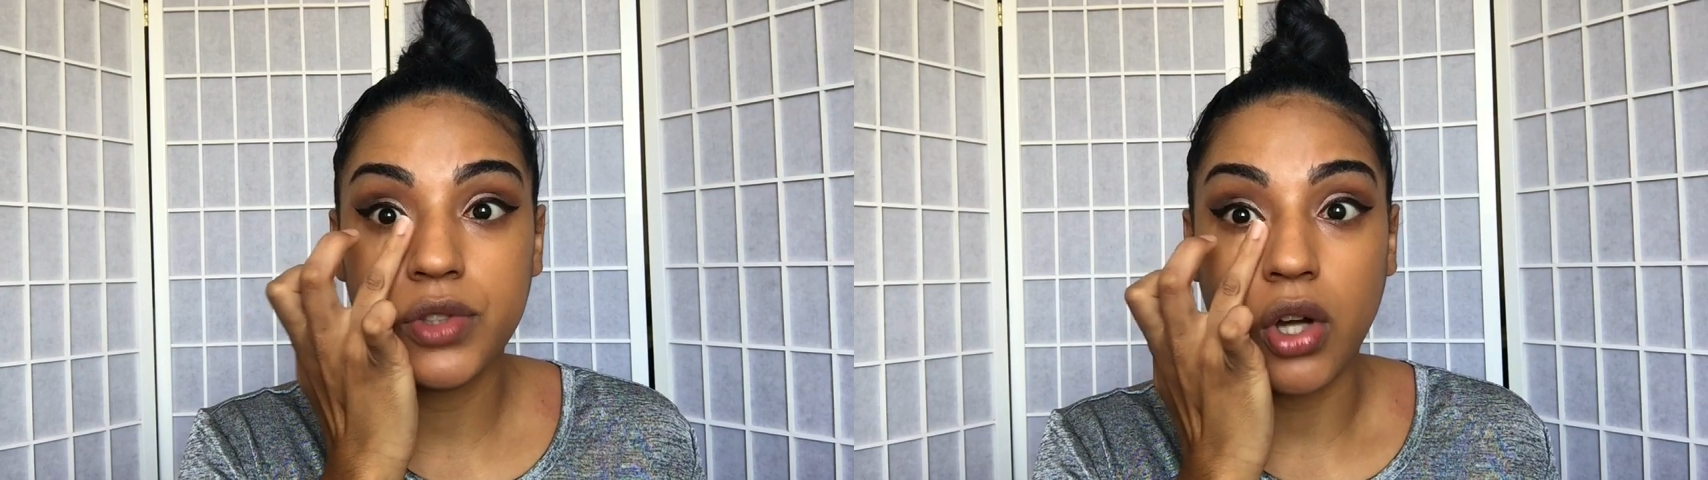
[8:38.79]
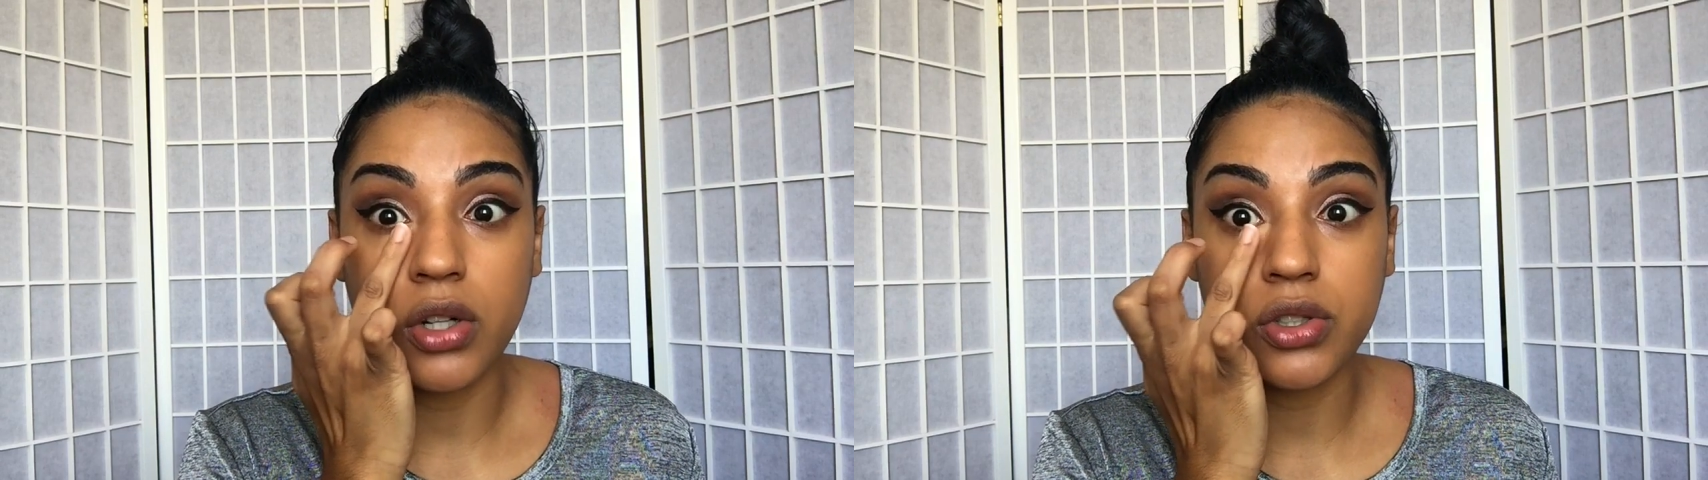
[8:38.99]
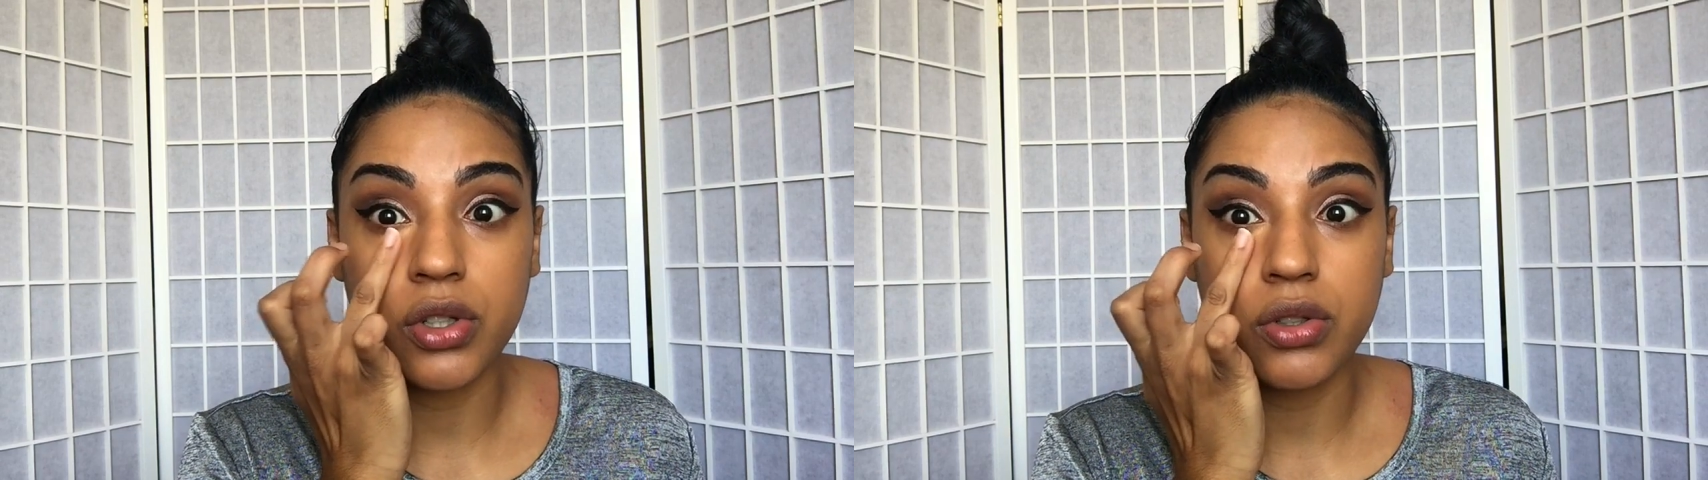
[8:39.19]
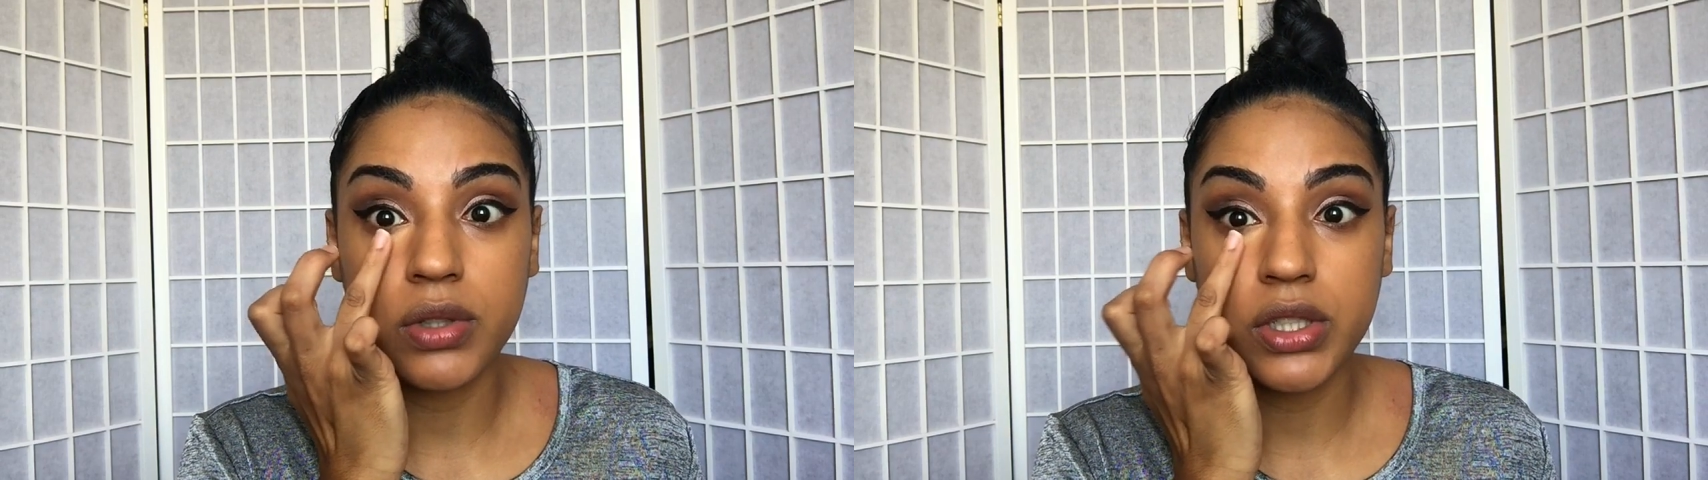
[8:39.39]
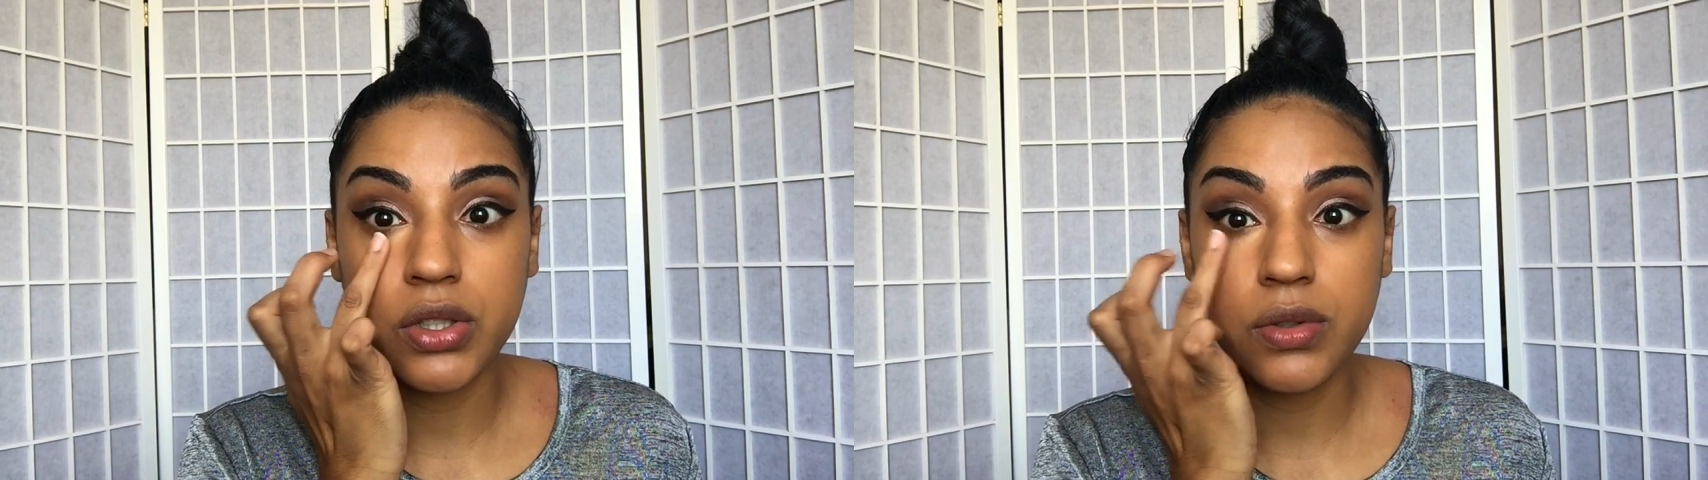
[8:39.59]
dark
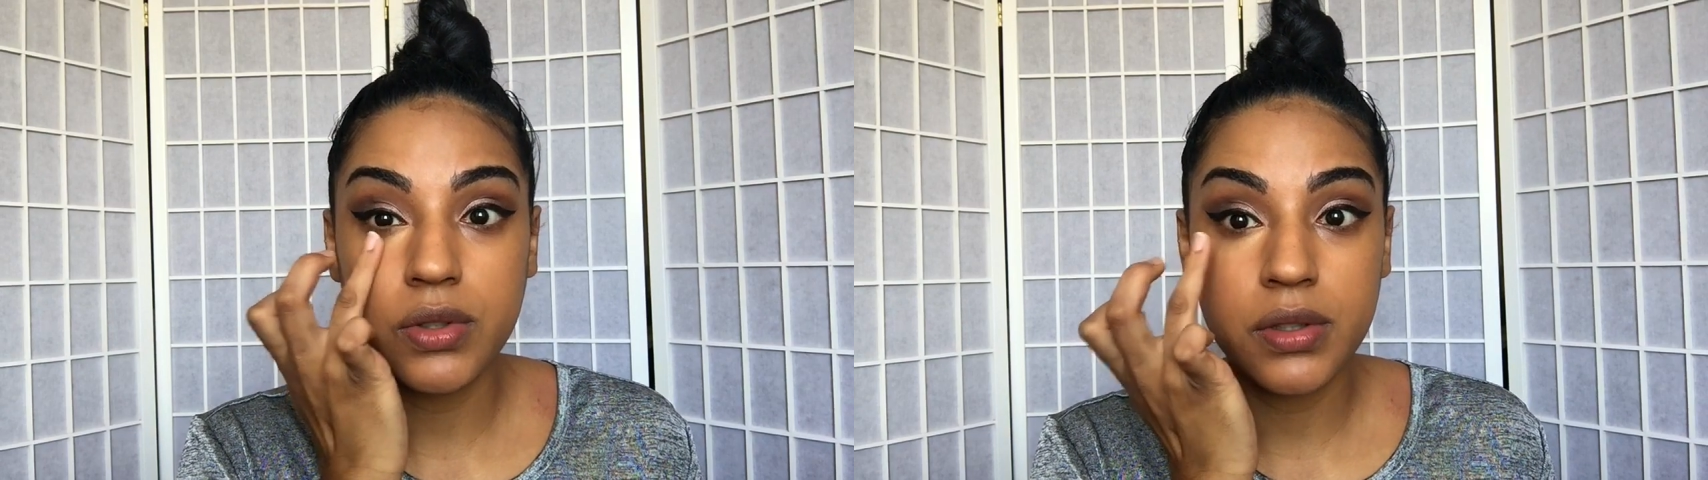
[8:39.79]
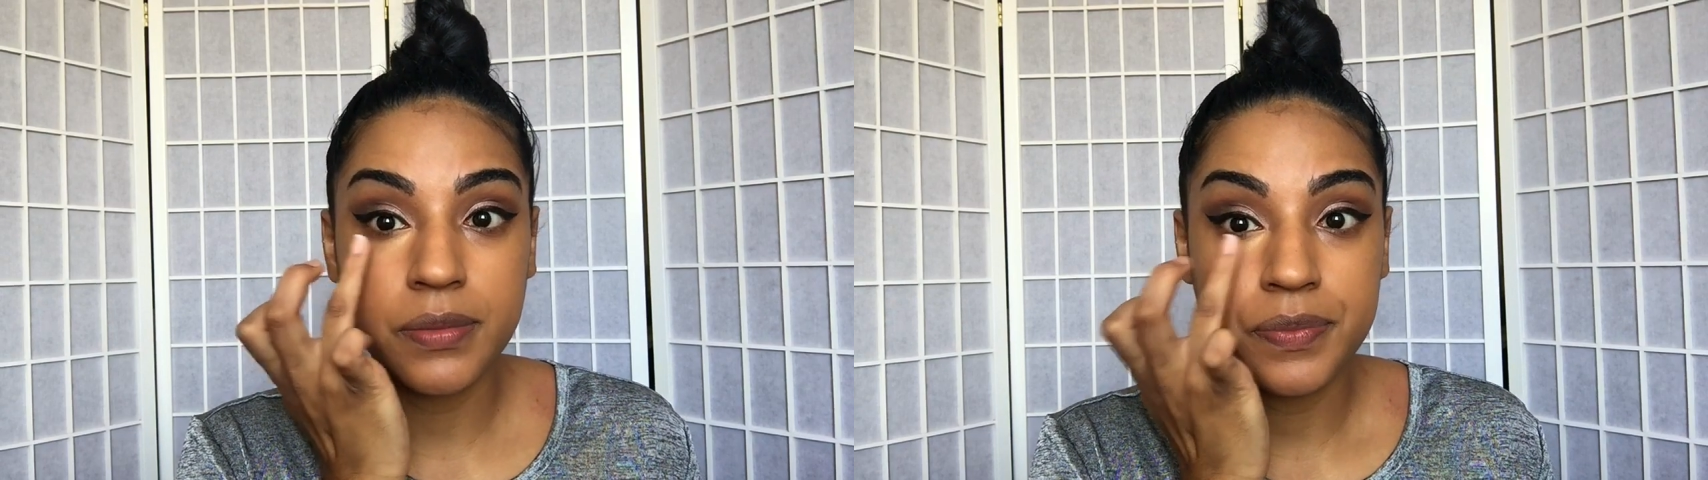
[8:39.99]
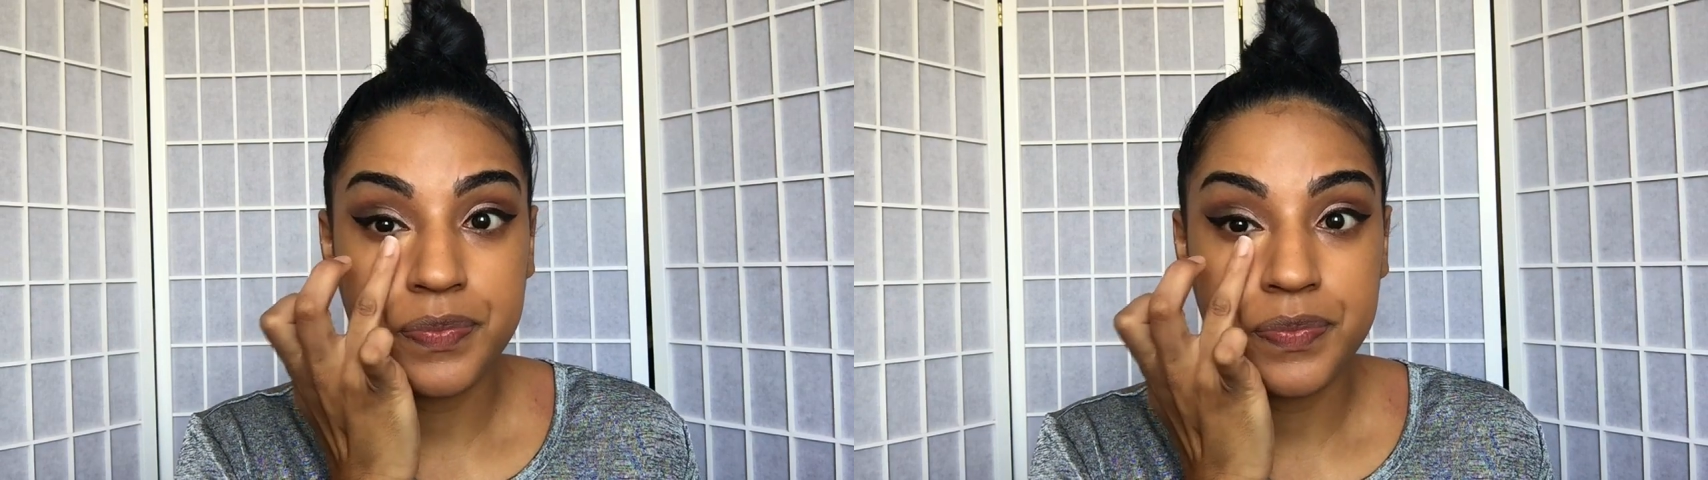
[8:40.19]
circle issues.